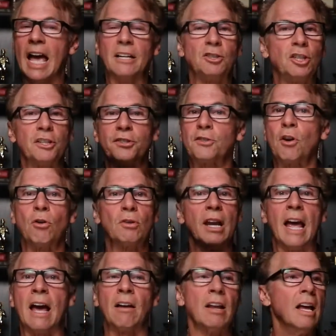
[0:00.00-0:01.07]
and just go
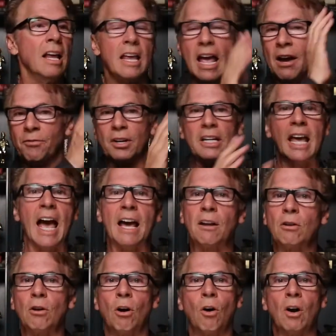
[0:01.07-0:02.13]
down every
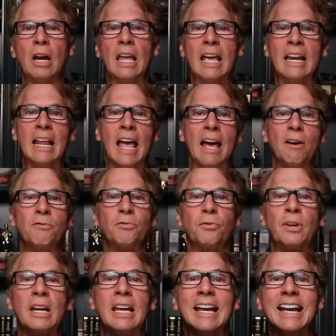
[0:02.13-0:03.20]
category in
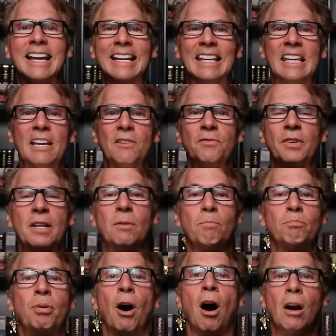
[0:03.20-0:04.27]
every
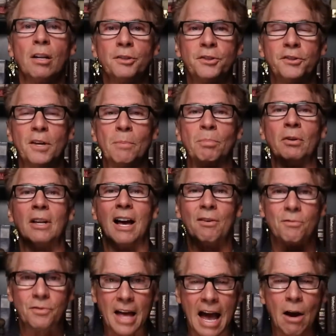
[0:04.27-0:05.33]
given participle
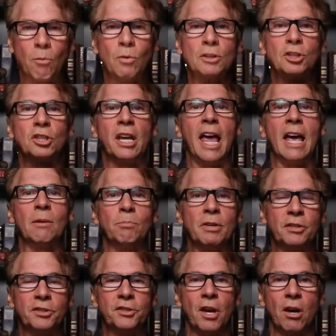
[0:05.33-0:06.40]
of that which can
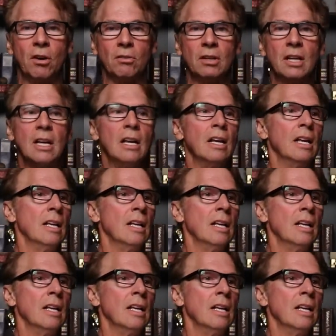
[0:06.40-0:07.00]
be sown.